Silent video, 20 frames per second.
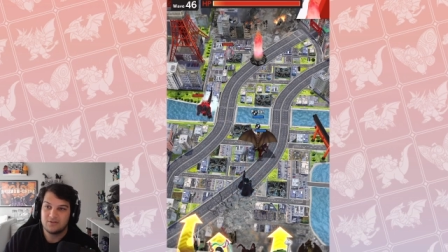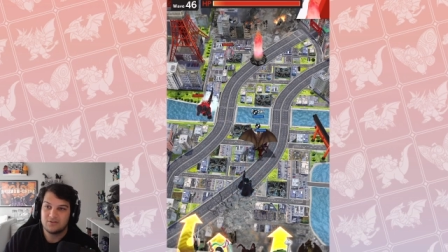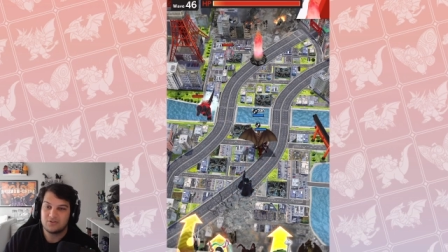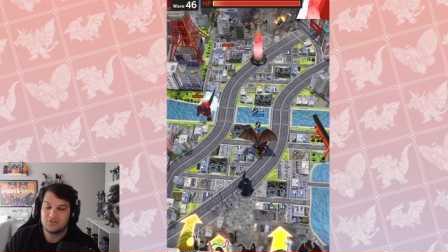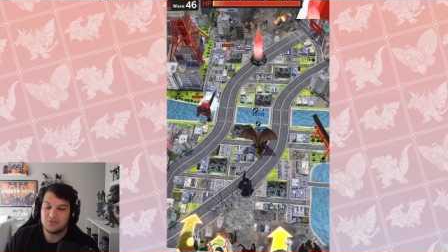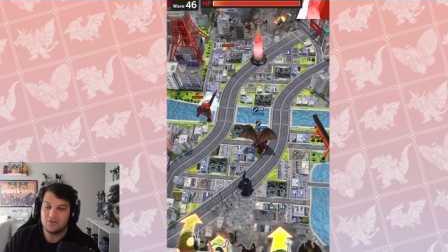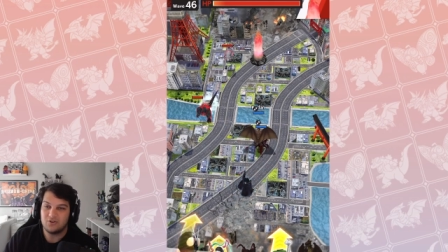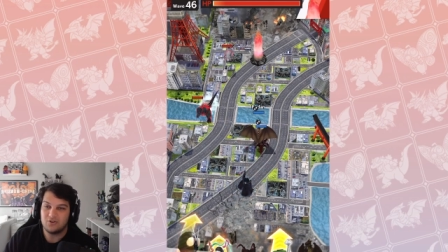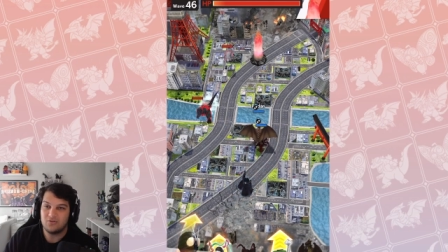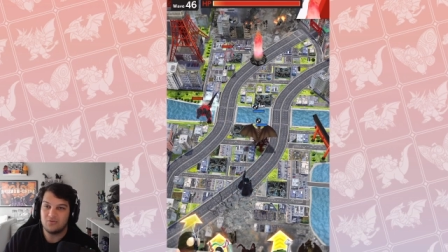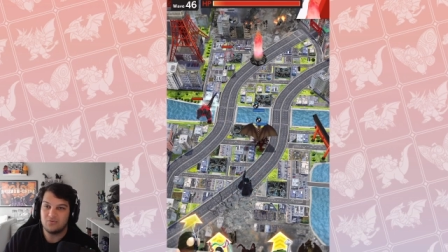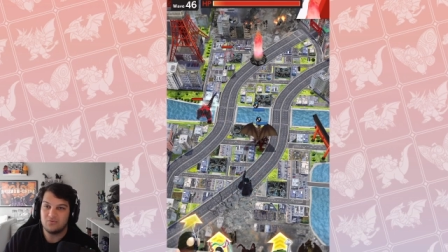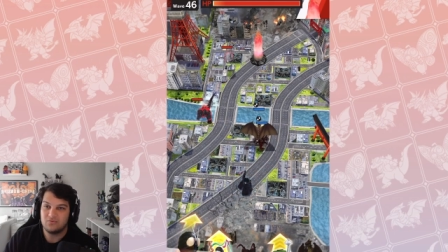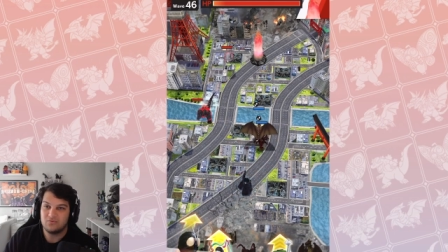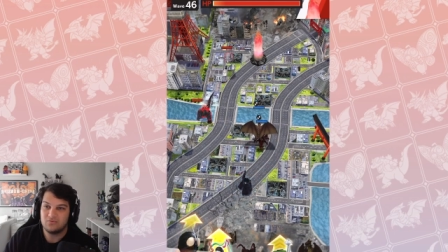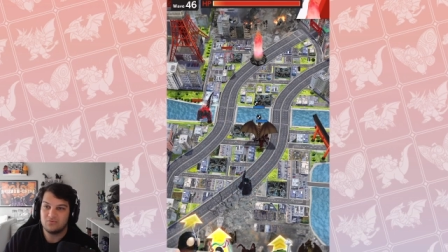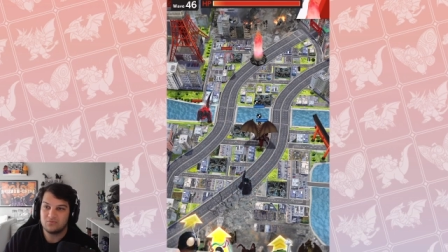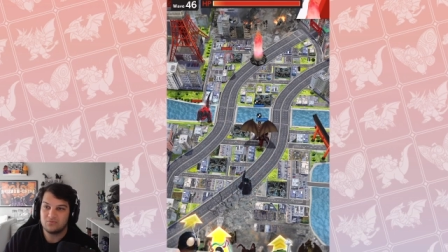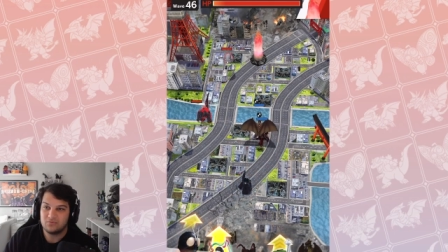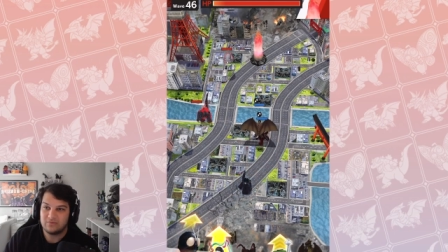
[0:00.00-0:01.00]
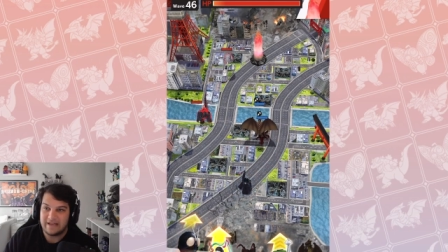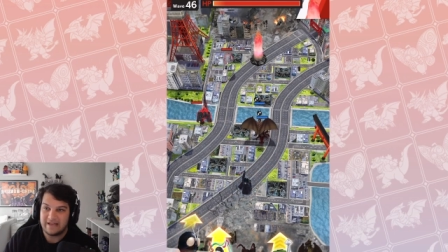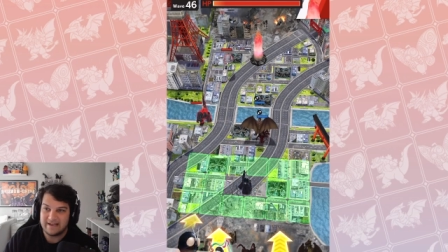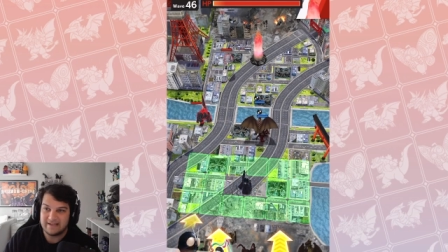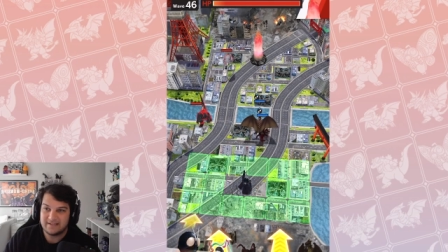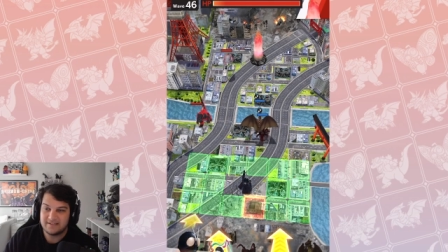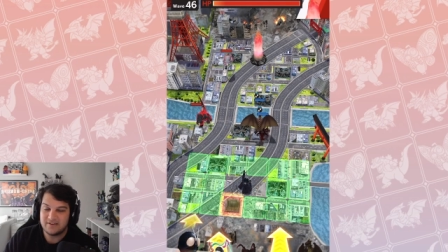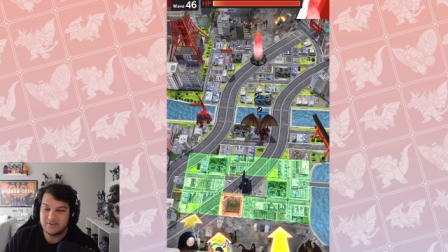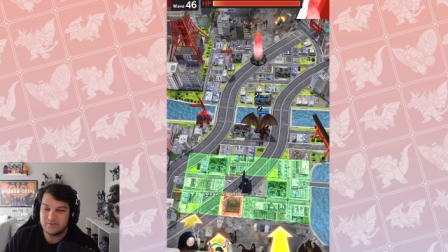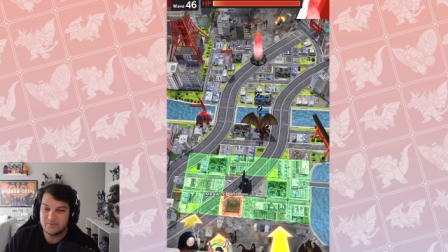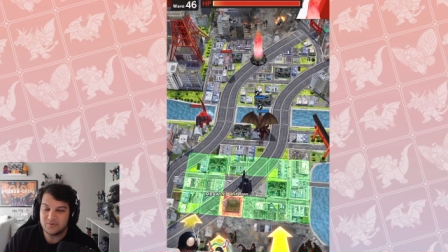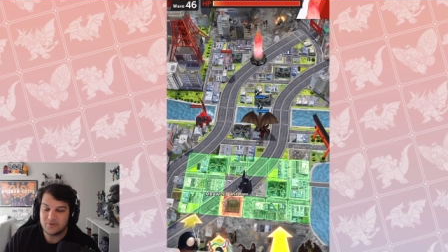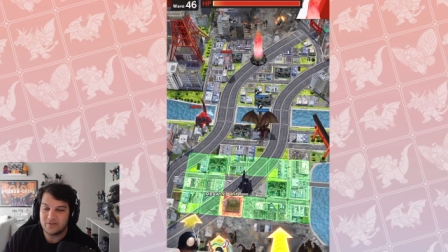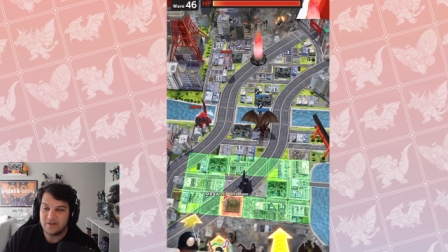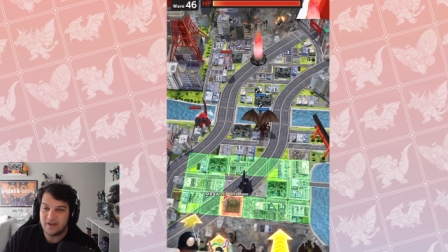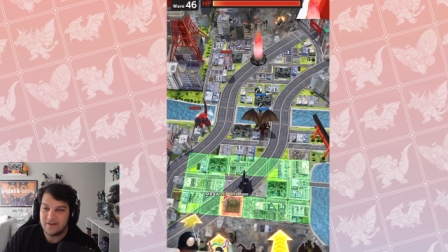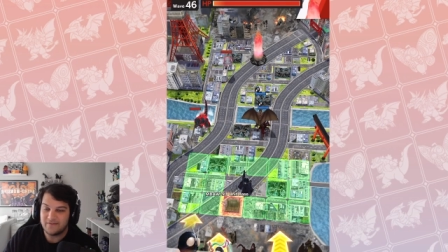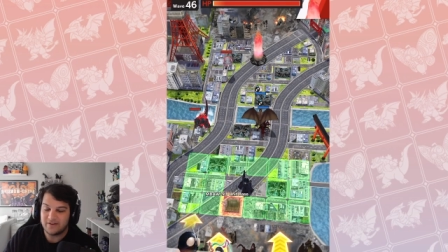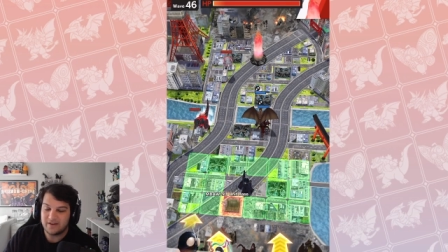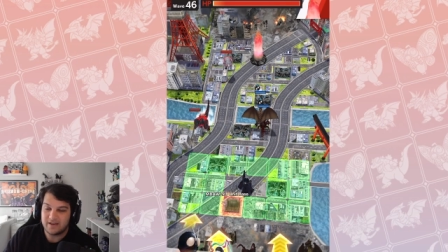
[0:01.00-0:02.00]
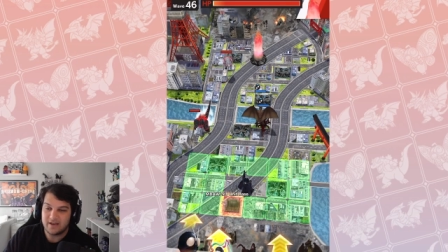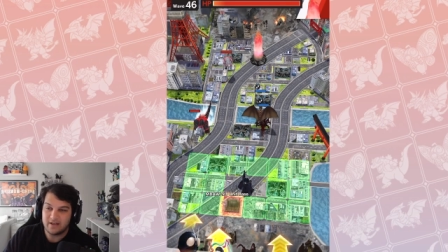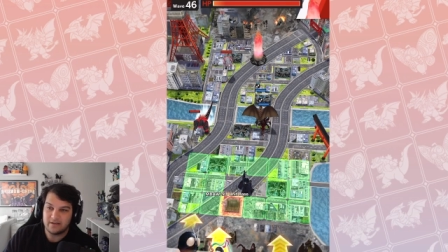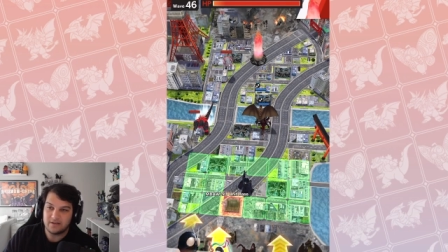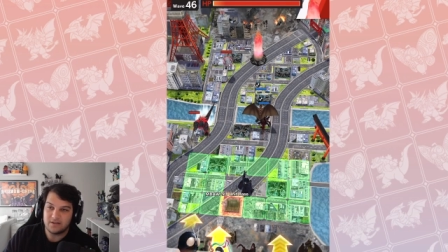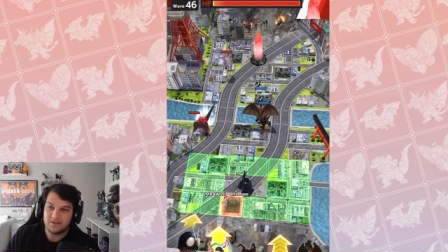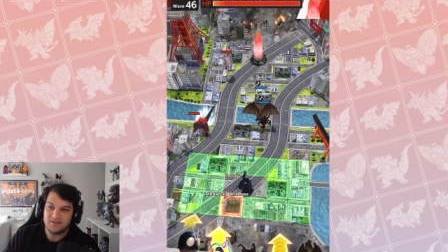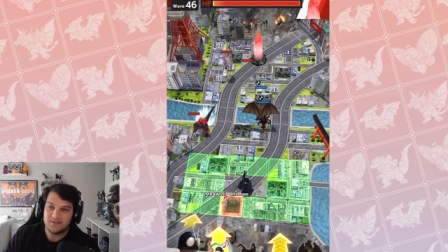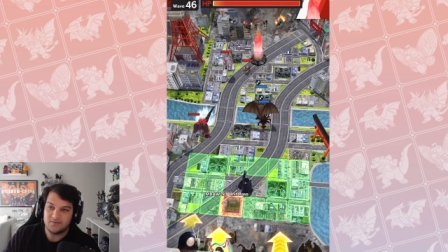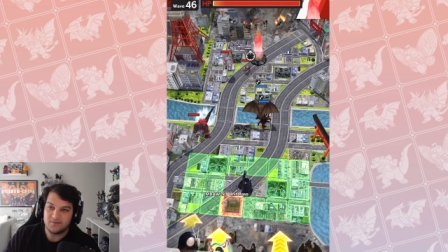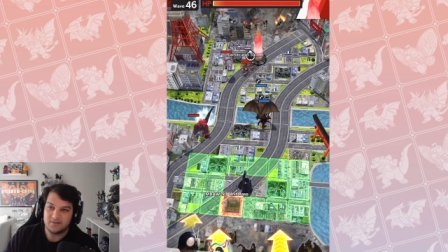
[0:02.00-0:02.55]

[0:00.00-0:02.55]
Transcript: so last season with all the evangelion